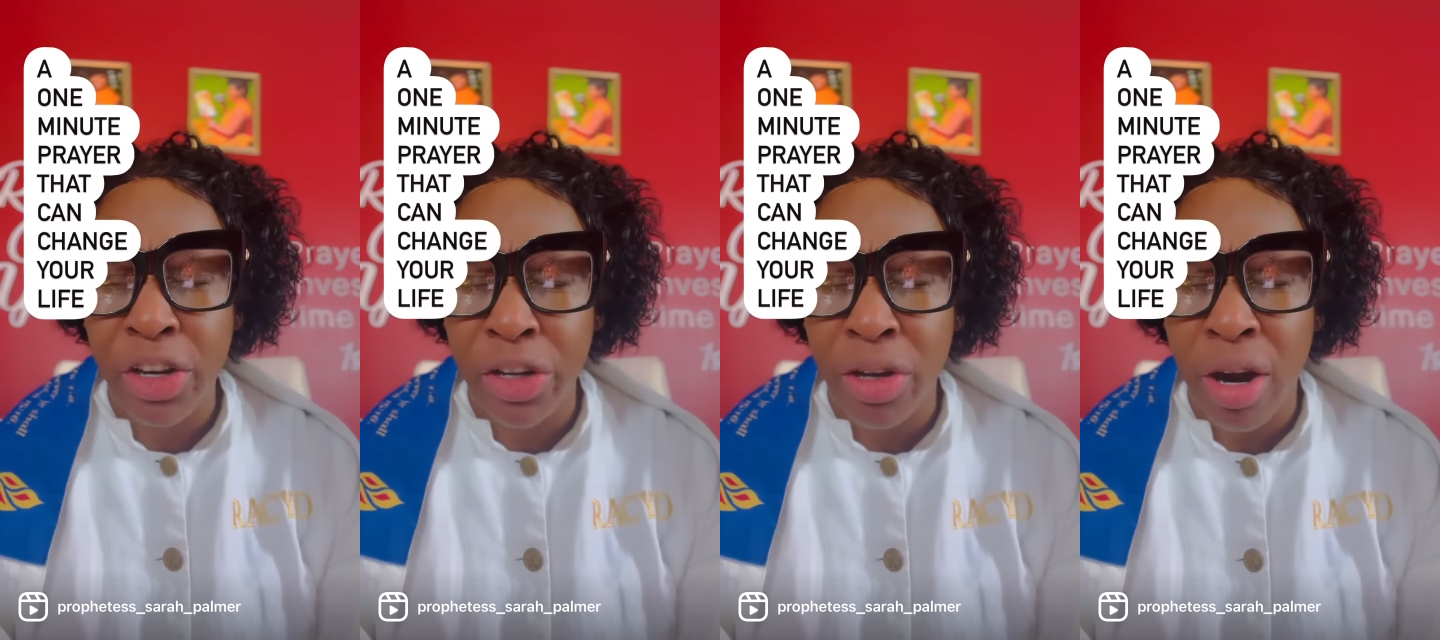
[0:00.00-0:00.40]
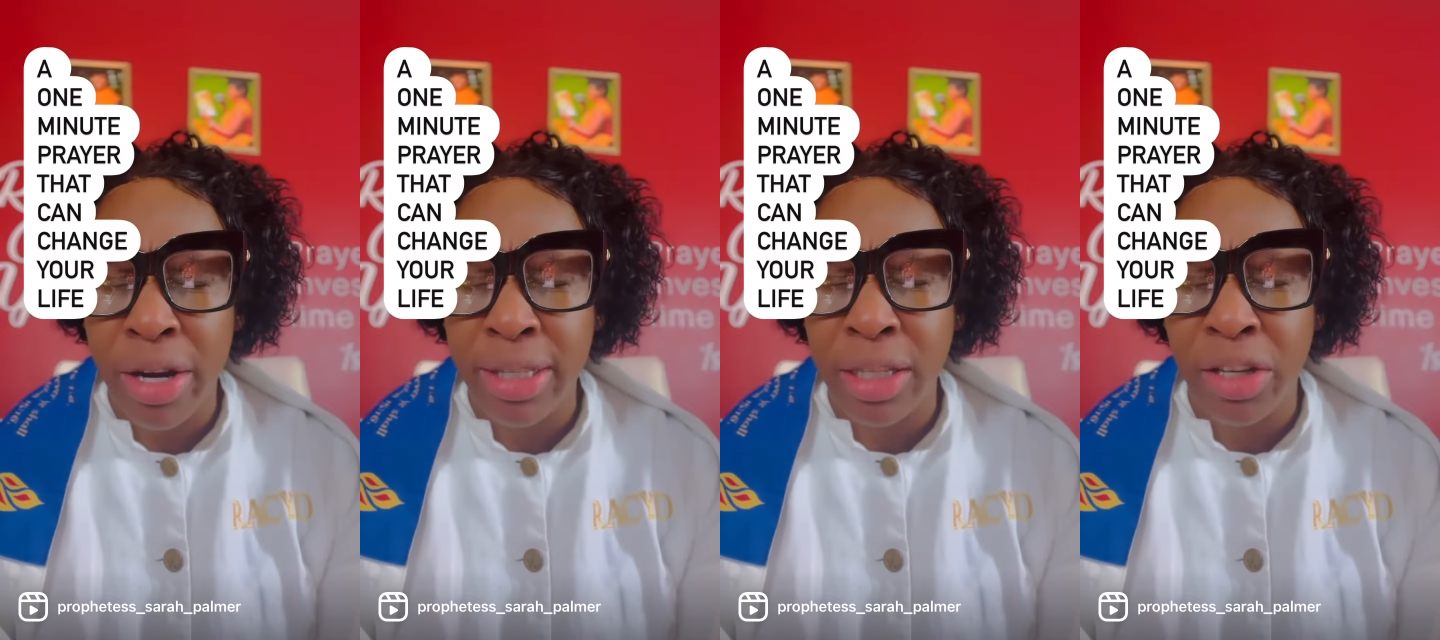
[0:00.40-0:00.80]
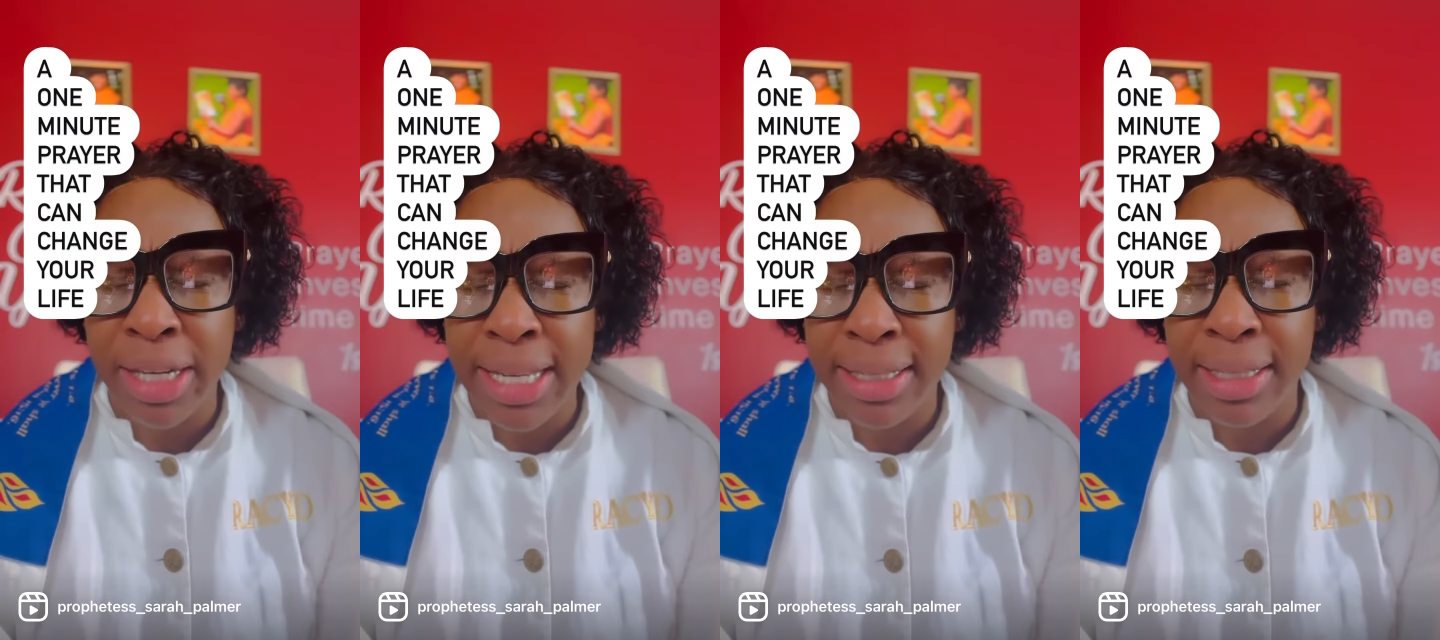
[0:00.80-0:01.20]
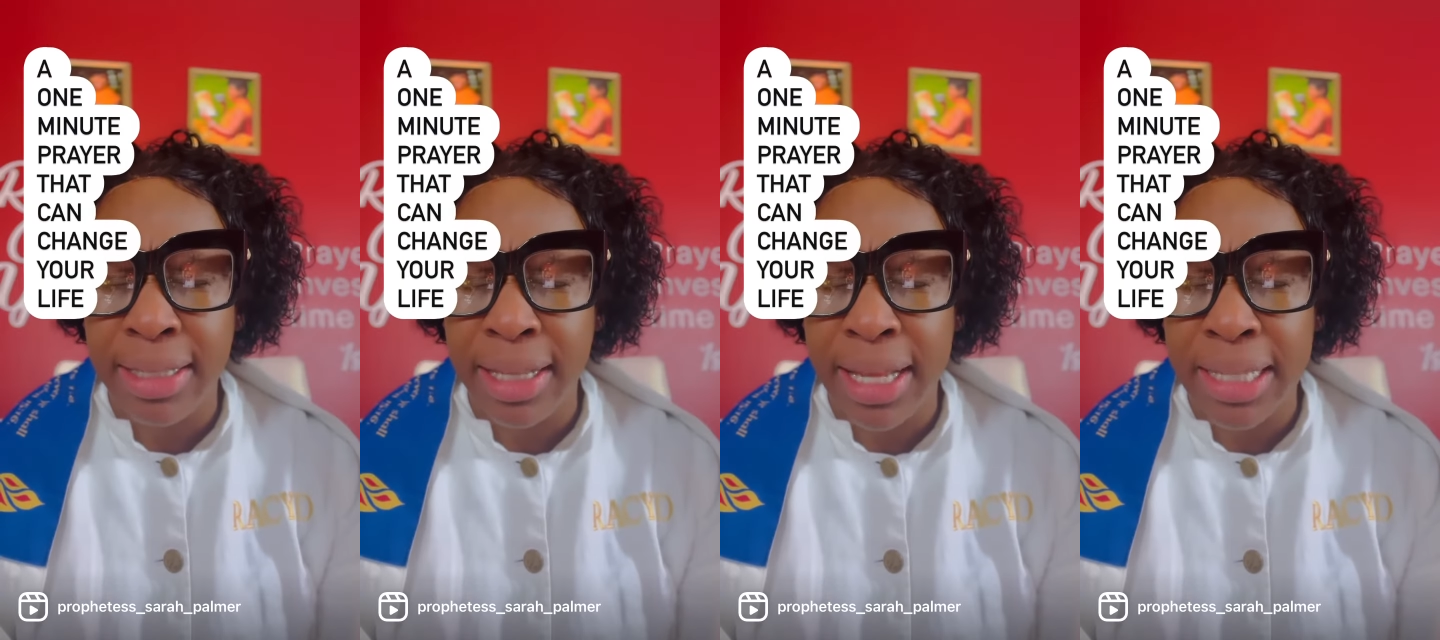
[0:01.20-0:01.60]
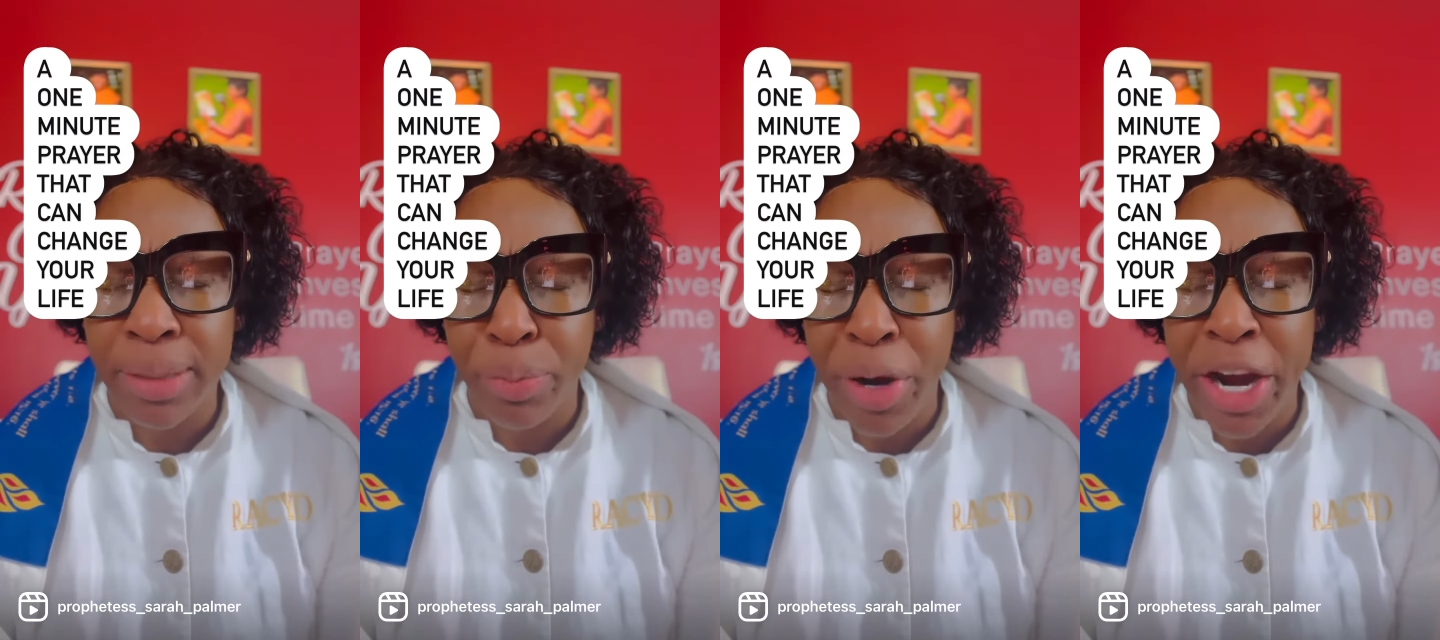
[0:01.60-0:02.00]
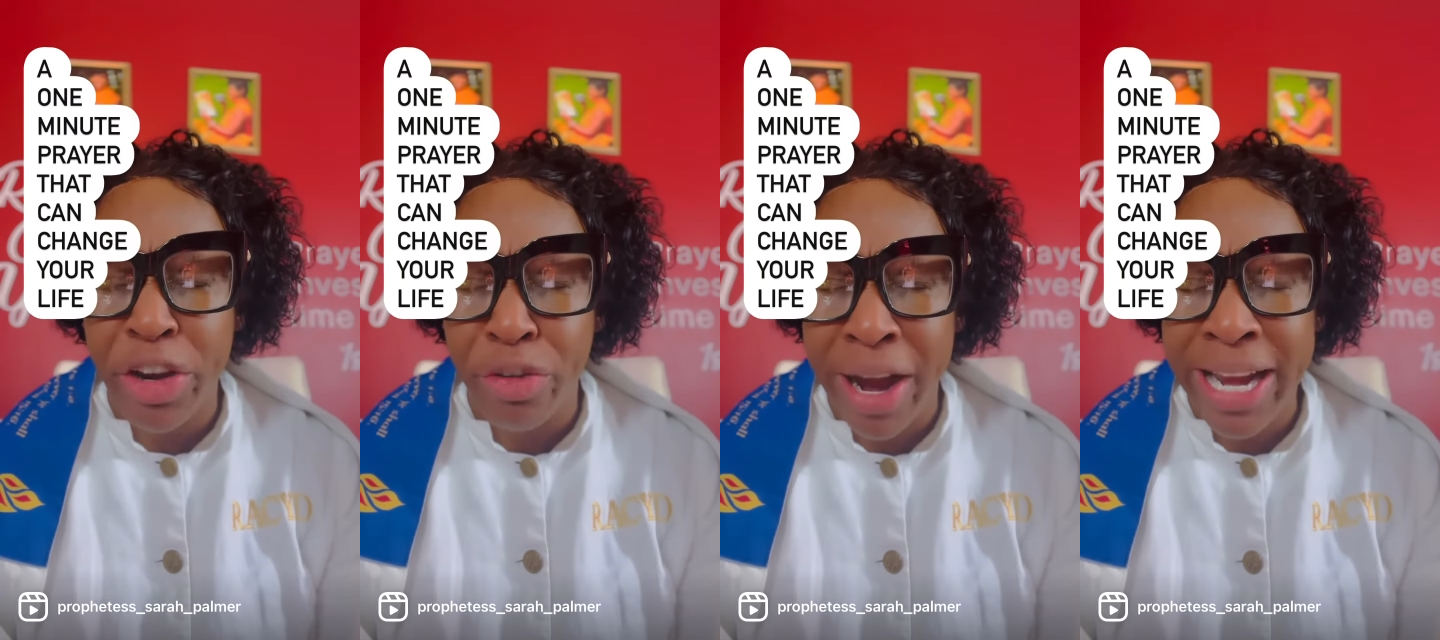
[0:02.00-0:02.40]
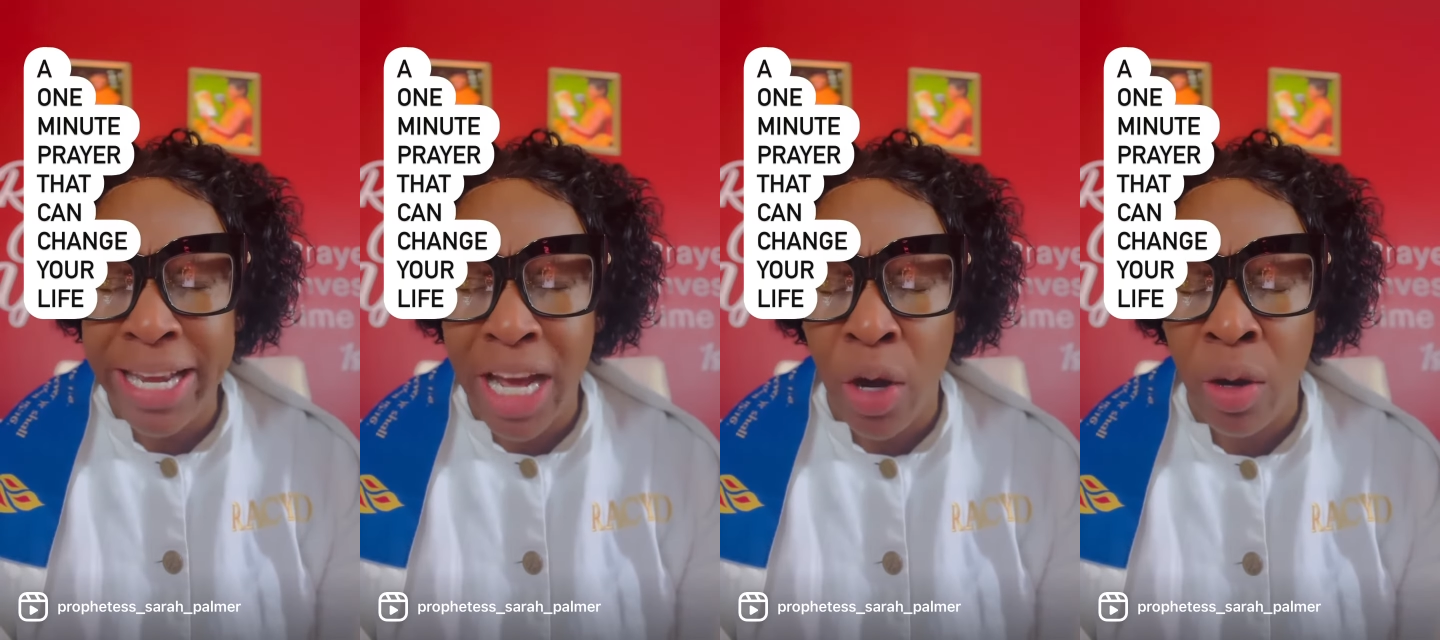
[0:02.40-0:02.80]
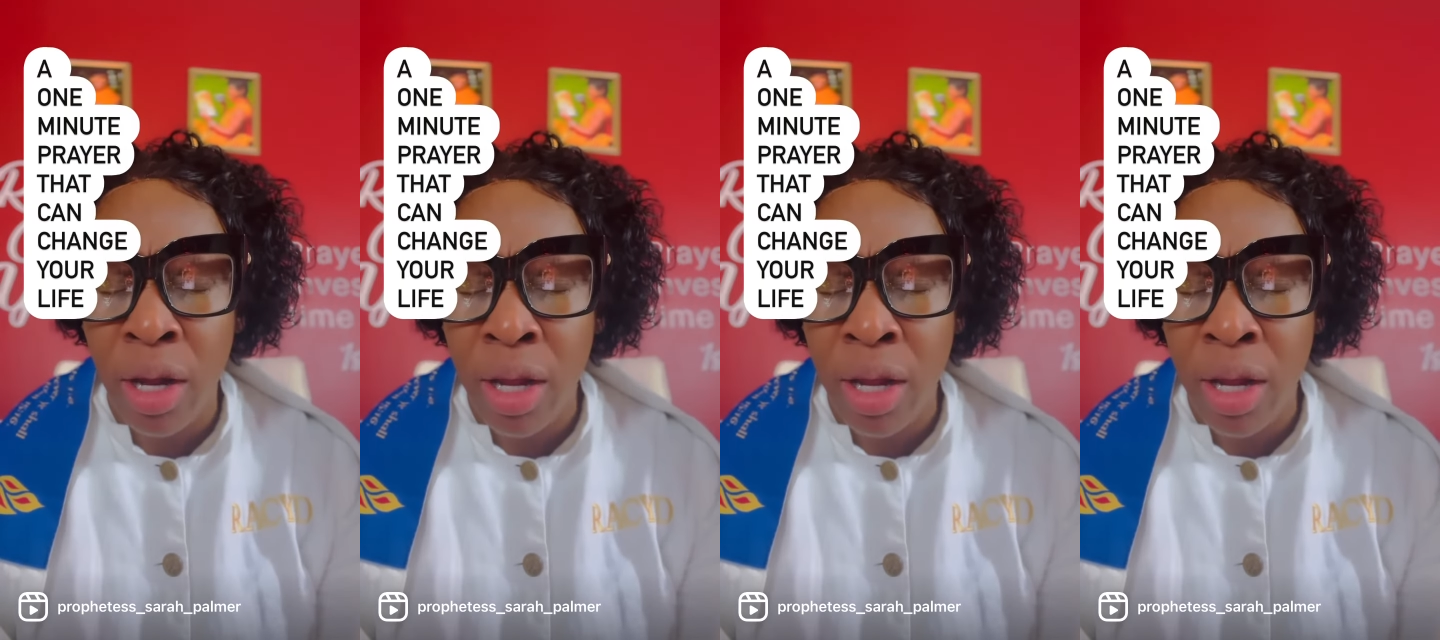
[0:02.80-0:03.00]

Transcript: your daughters that are listening to this prayer right now.